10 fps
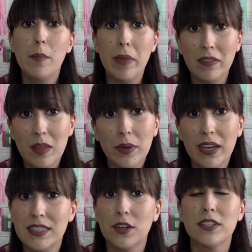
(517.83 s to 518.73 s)
mainly
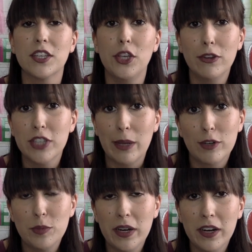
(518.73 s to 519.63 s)
because there is a huge
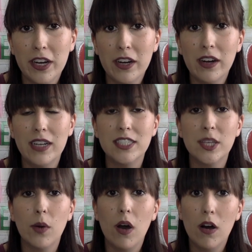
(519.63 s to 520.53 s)
language barrier, and
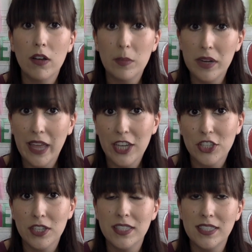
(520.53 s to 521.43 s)
so all
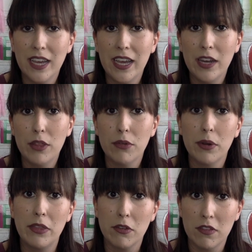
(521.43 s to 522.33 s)
communication is done through
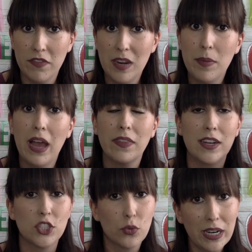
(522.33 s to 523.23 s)
either the feedback that
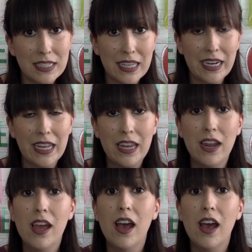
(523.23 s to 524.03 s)
is translated